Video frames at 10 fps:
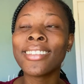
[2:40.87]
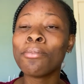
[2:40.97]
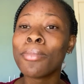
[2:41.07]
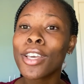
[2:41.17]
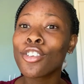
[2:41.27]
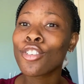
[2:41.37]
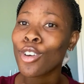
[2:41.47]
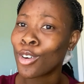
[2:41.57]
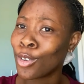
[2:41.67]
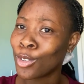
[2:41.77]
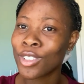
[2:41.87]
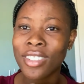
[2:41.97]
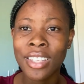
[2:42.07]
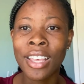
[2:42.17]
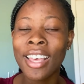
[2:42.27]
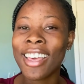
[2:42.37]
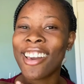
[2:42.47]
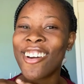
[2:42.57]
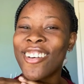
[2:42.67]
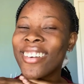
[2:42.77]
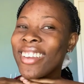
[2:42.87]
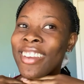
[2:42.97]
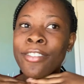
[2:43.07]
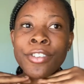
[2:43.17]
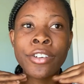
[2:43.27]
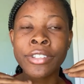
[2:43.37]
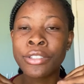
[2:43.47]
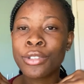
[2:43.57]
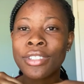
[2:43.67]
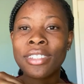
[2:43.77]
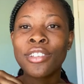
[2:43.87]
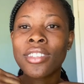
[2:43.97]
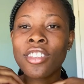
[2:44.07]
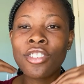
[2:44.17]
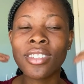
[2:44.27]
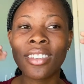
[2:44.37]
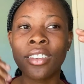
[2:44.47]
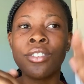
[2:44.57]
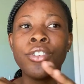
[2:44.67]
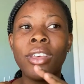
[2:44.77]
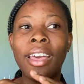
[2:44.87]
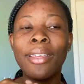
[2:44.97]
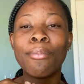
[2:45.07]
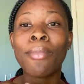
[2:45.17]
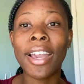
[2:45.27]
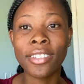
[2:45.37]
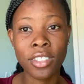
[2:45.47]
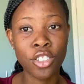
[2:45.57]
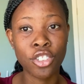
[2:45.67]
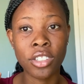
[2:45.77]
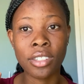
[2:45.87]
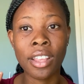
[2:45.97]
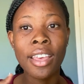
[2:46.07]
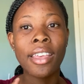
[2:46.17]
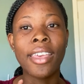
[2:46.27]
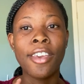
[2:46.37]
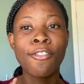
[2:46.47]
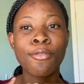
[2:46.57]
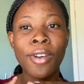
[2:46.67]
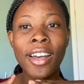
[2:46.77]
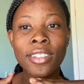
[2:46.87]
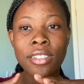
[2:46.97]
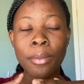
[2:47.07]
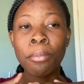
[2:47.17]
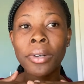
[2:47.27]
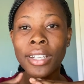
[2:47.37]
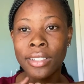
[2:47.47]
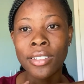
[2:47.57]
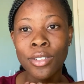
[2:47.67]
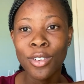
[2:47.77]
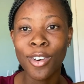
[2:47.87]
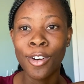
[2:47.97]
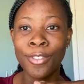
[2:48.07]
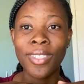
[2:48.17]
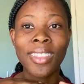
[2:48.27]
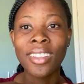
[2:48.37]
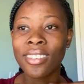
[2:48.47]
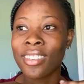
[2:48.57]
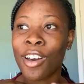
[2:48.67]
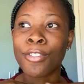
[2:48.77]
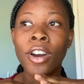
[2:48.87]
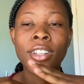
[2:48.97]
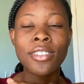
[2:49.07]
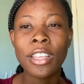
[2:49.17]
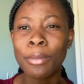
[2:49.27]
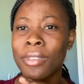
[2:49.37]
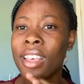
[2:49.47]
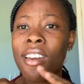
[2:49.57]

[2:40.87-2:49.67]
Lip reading: Make sure every resource your teachers give you. My teachers gave us booklets of things, of concepts,